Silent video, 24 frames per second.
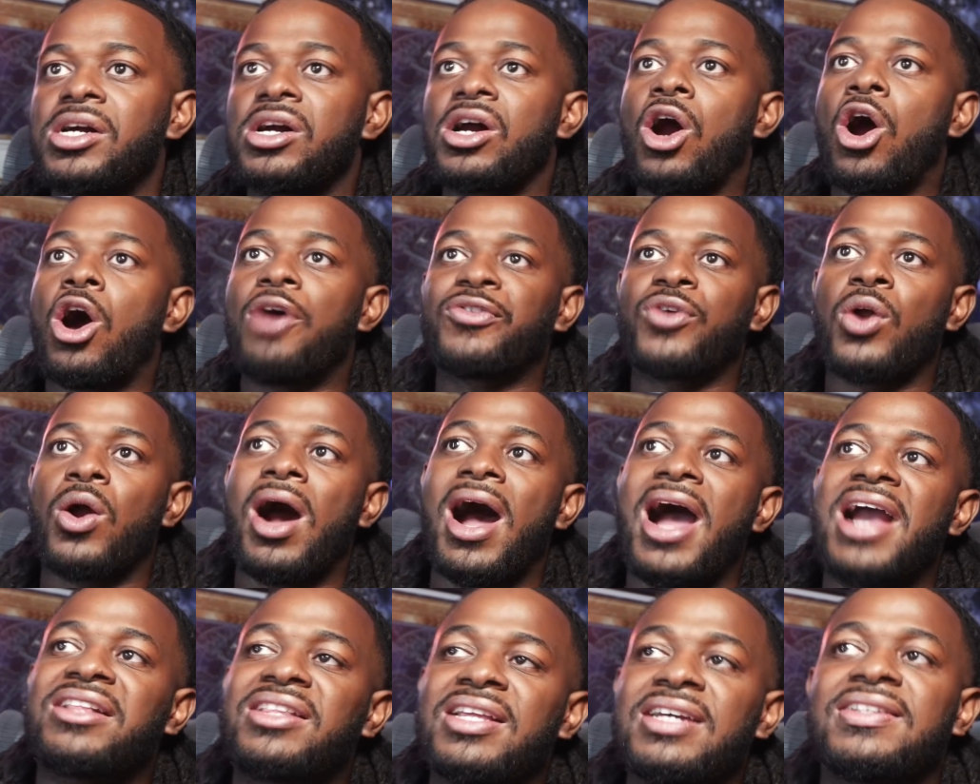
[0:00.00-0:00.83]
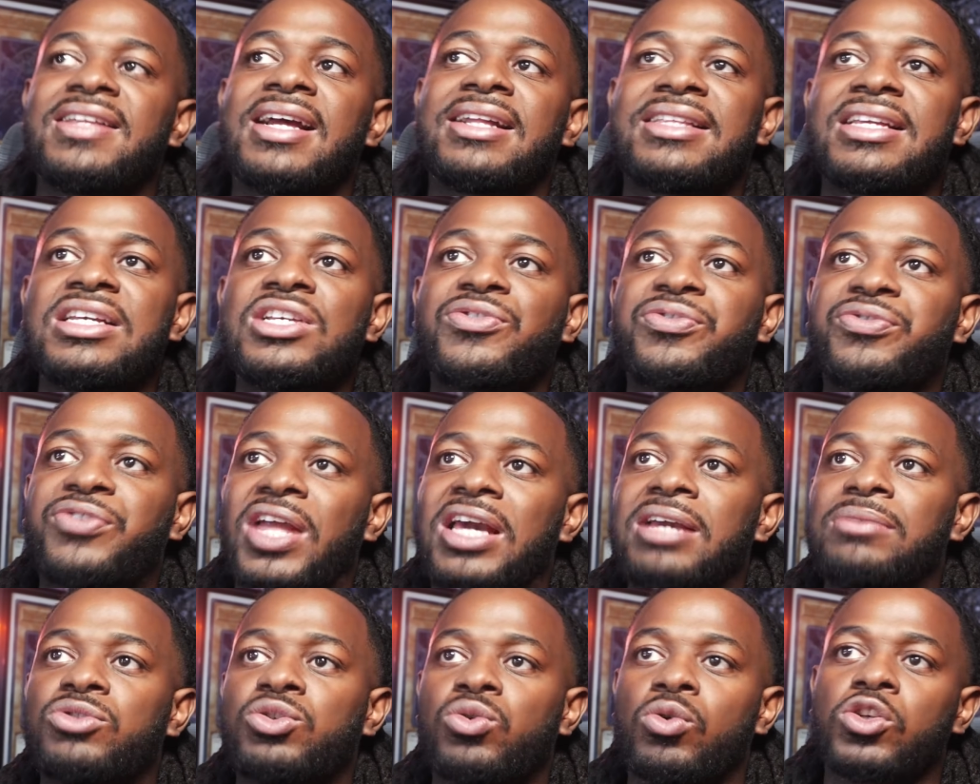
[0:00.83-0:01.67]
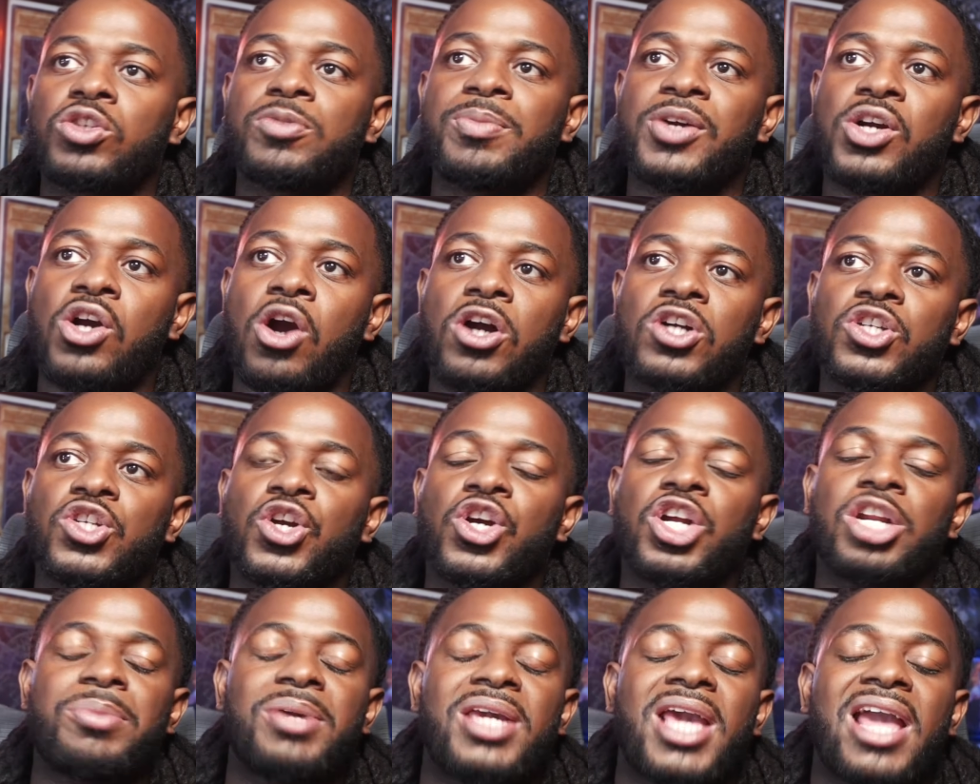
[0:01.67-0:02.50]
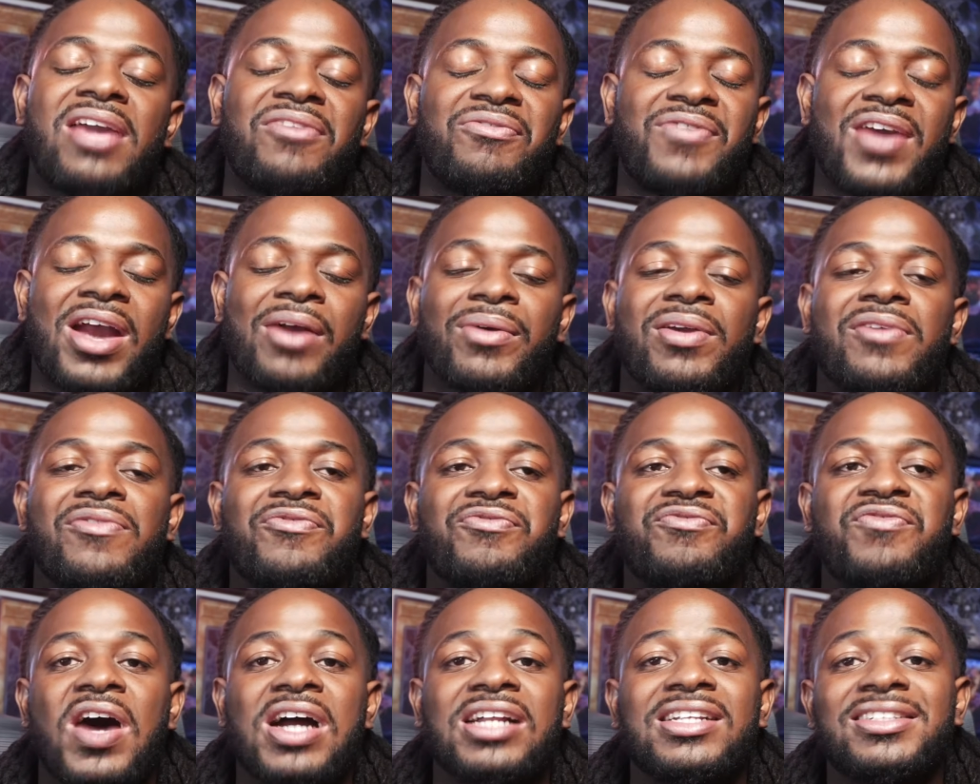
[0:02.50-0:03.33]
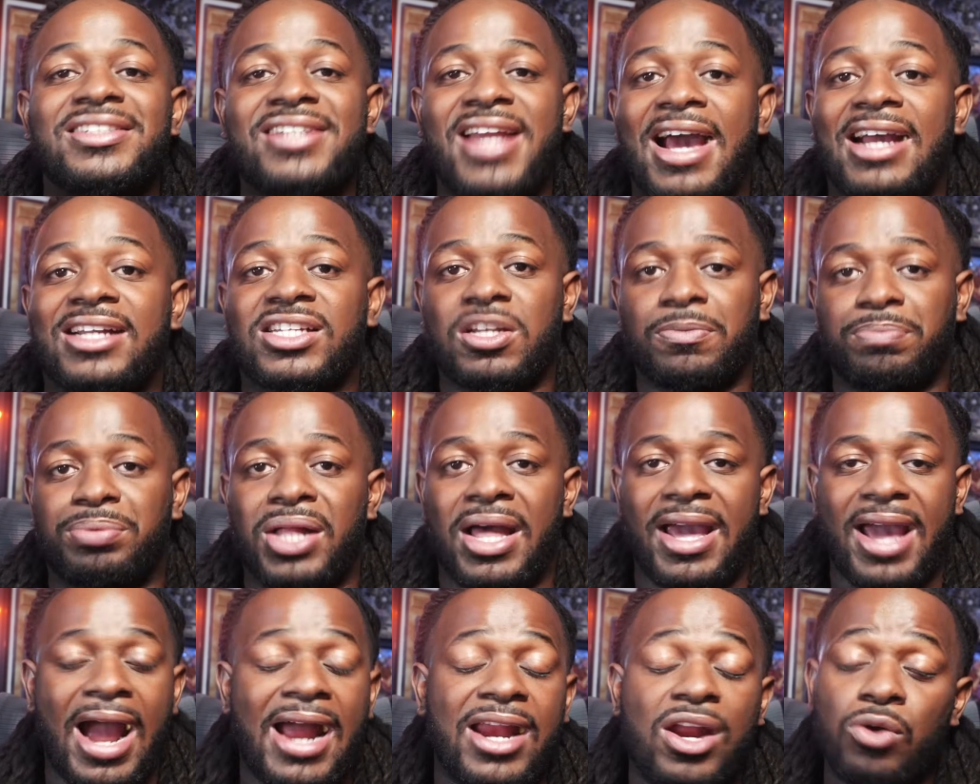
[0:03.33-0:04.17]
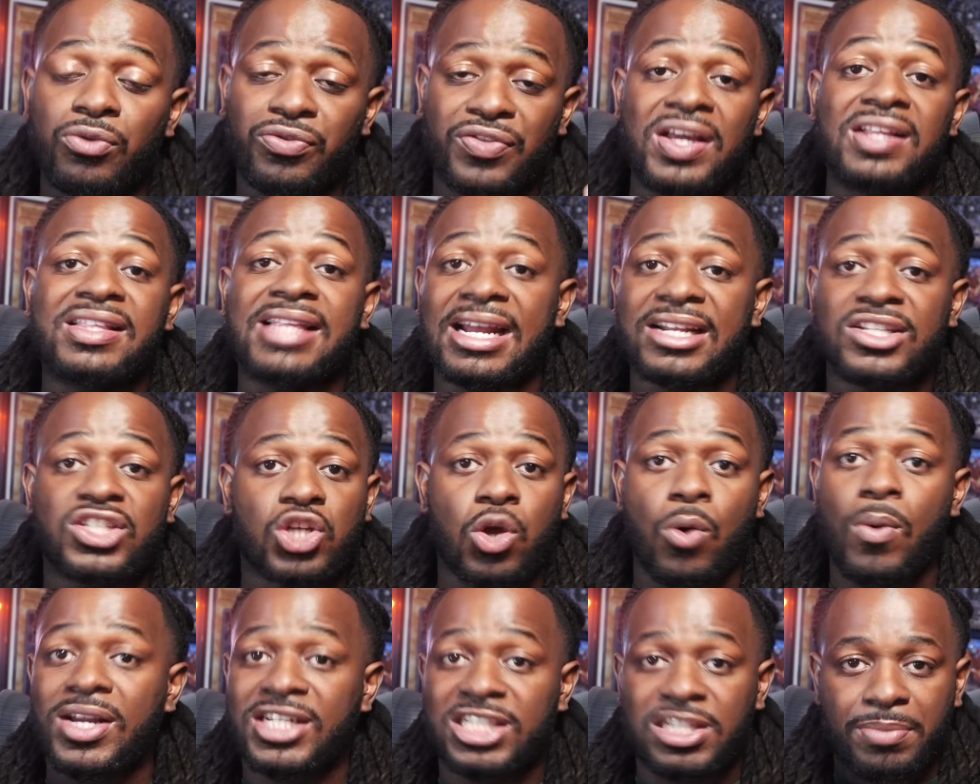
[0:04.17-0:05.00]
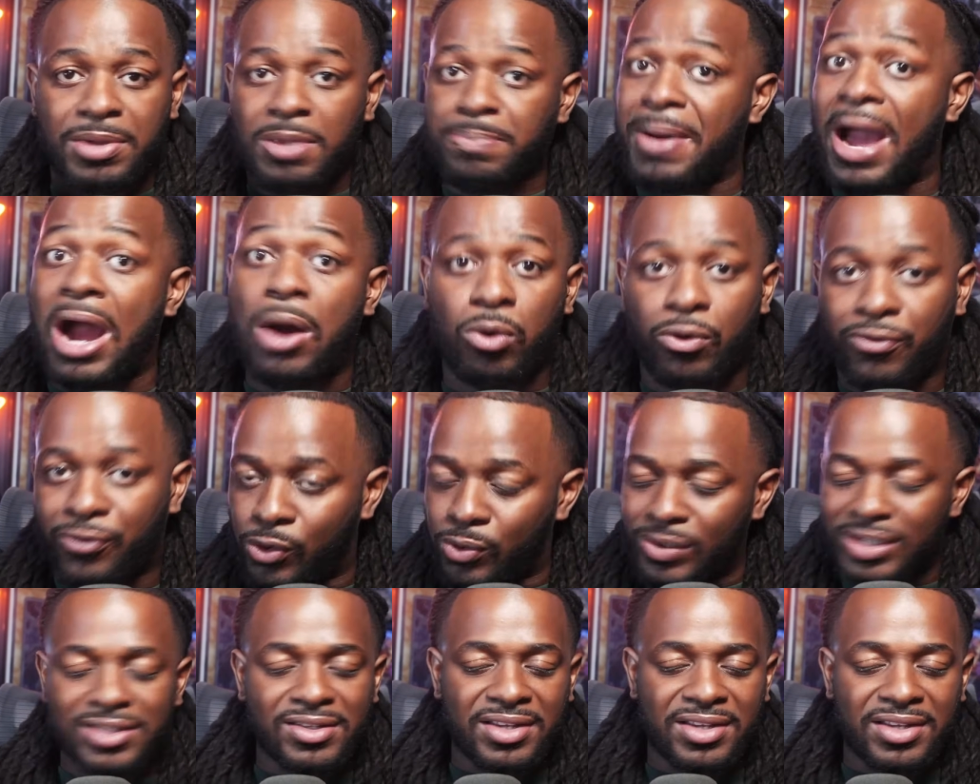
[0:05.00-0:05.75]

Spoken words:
Overall, I think that these Flame Swordsman cards are going to be a very fun deck to play. I don't think that it's going to be powerful.